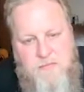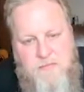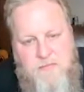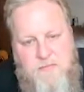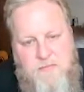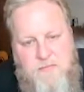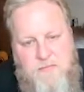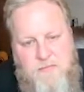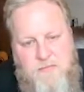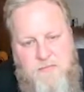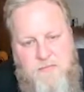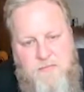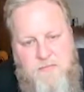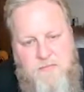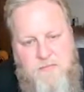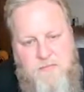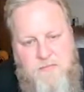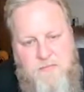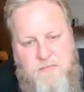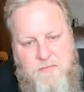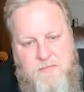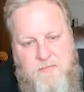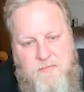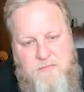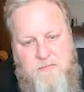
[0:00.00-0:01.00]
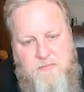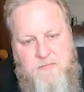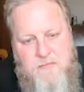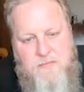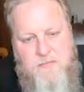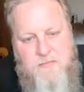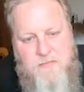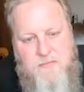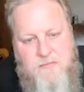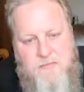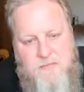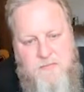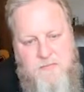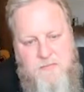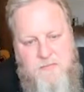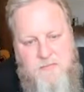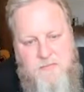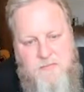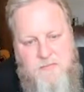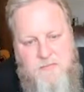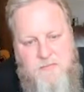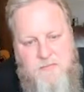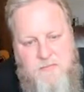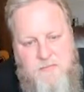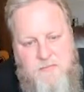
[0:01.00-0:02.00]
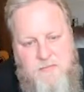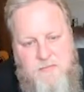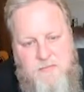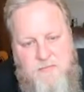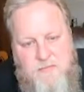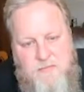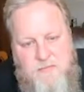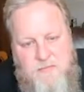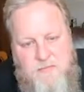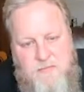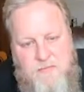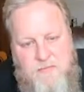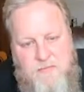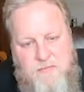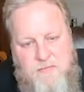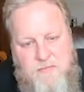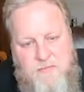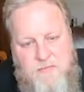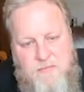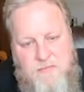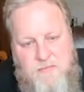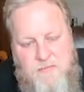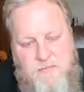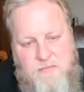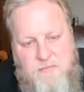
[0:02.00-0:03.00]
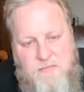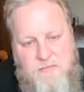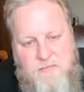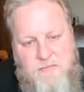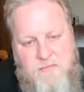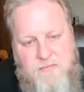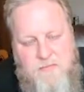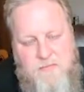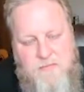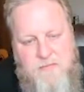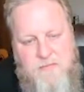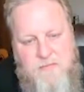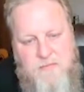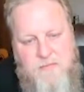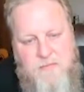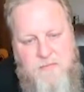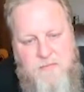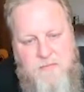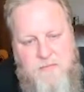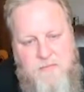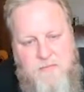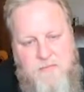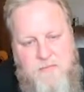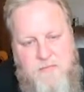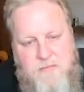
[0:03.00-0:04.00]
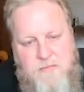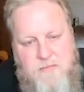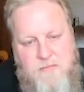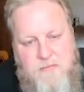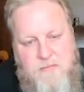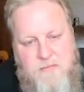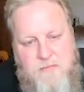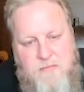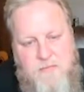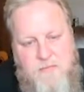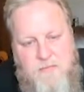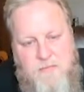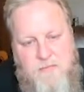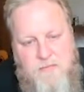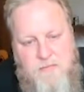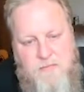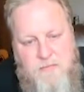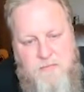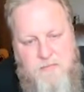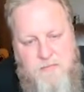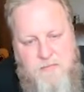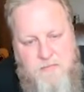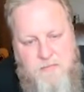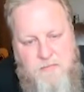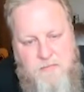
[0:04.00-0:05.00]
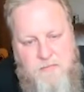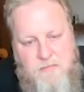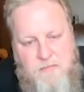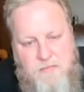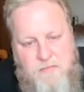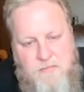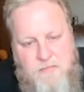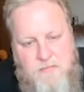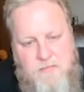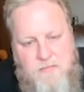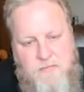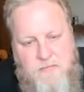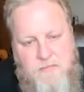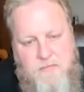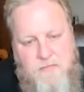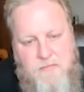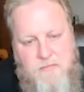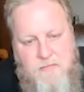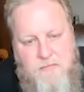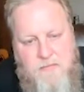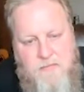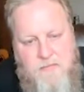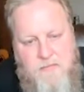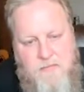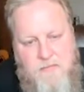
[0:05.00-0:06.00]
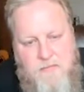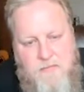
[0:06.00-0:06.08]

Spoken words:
(not speaking)